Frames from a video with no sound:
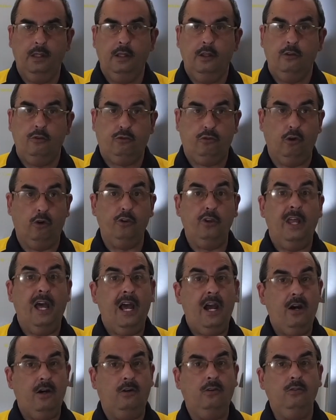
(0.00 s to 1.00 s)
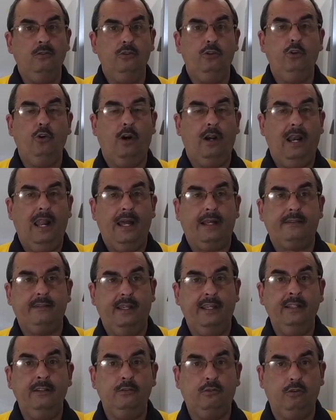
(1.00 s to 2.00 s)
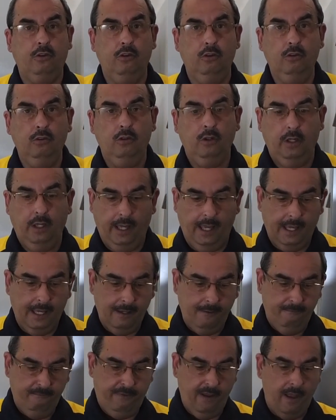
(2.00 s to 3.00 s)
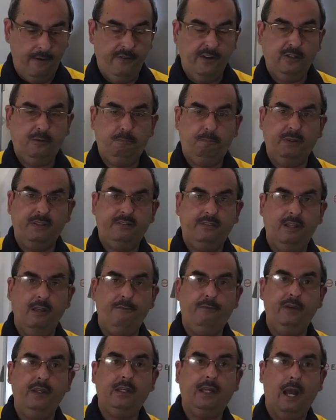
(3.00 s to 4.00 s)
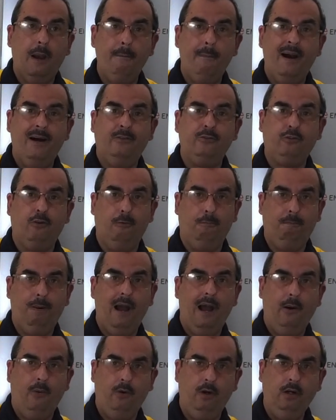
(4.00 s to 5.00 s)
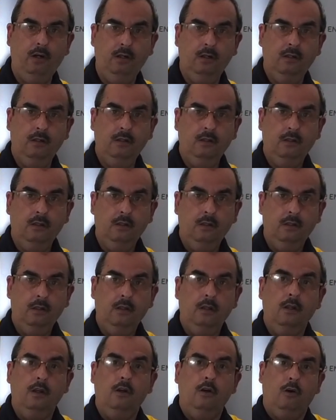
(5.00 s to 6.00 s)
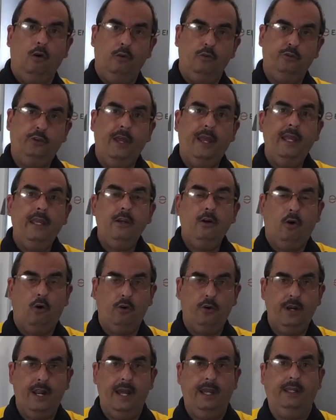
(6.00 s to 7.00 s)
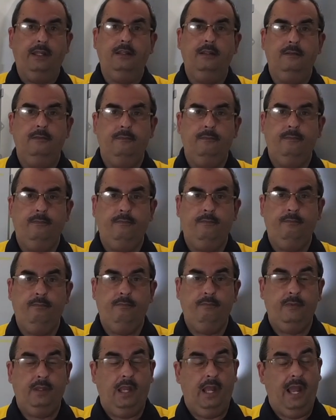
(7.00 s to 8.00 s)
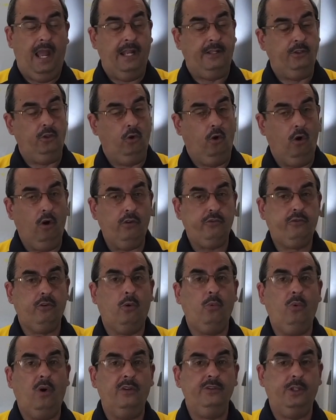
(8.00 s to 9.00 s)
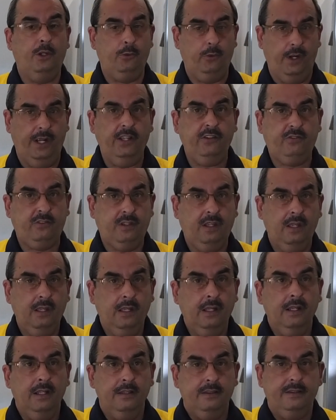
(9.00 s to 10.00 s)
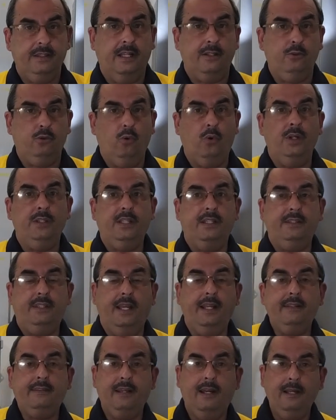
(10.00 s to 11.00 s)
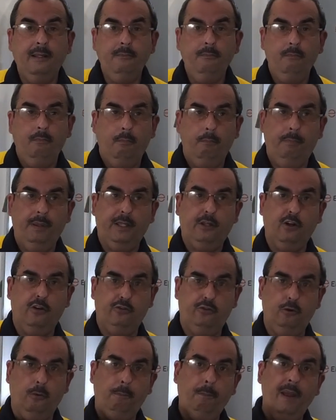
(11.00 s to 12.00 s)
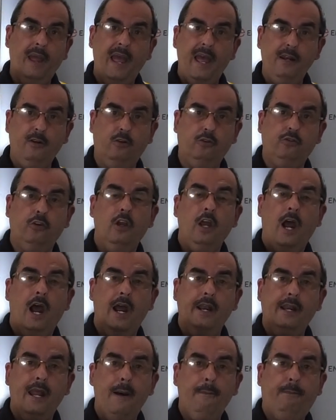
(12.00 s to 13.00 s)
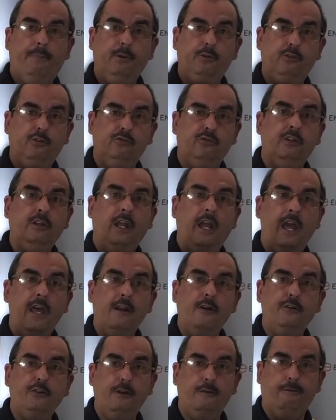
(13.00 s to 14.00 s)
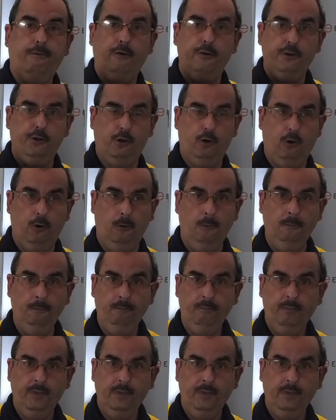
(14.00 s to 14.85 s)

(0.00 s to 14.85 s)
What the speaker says: So now you are locked into a very specific amount of power, day or night. And you also run the risk that during the daytime, because your panels are not producing energy for your home,